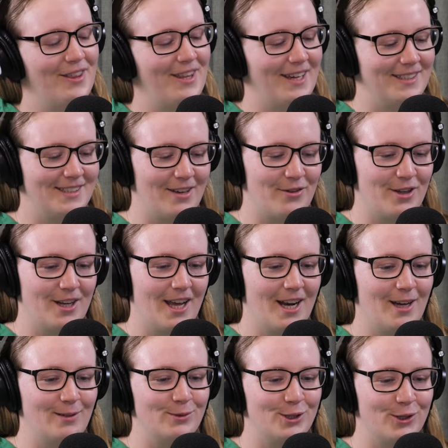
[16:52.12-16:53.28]
Oh, thanks, Evan.
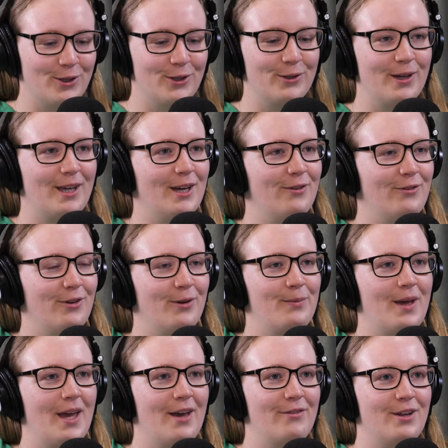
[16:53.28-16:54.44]
And I'm sure you'll hear
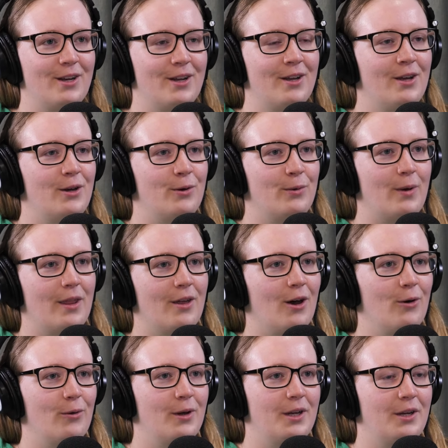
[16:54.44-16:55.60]
from Evan
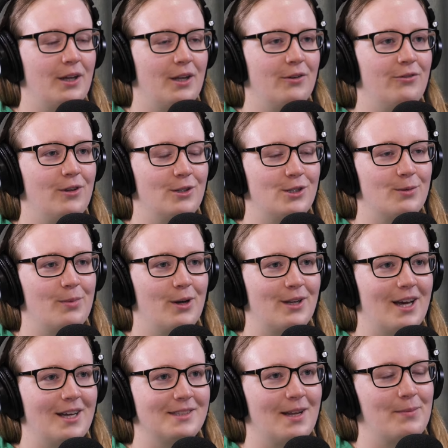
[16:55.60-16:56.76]
with Owen in future
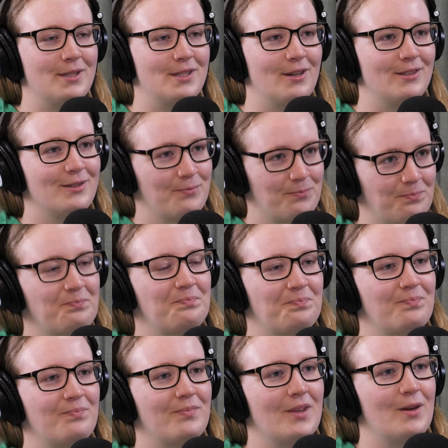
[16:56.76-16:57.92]
podcast episodes.
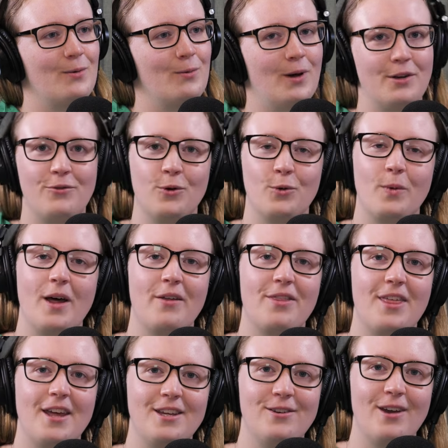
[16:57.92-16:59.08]
Wonderful.
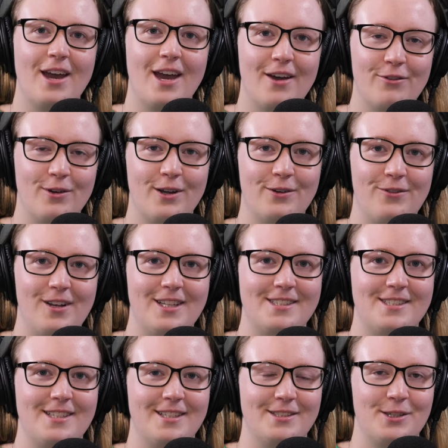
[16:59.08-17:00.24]
Well, thank you everyone for
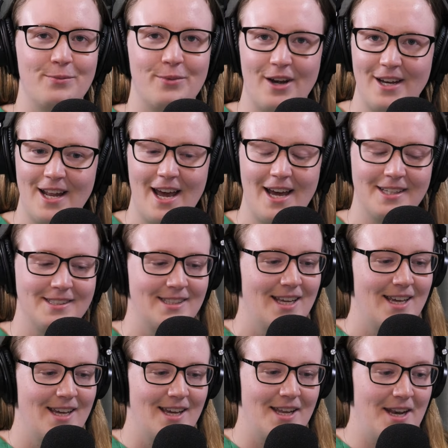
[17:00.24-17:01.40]
listening to Brain
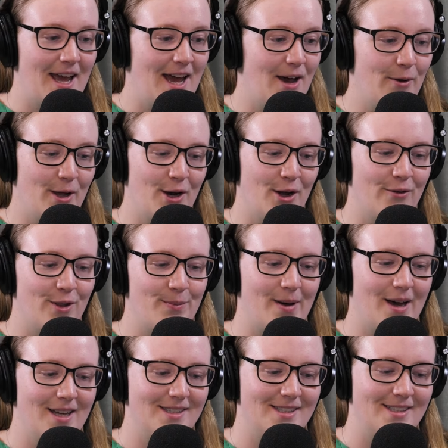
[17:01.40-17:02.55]
Hacks now and over
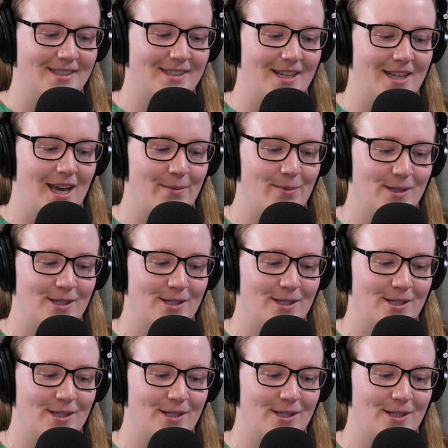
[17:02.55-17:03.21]
the past 16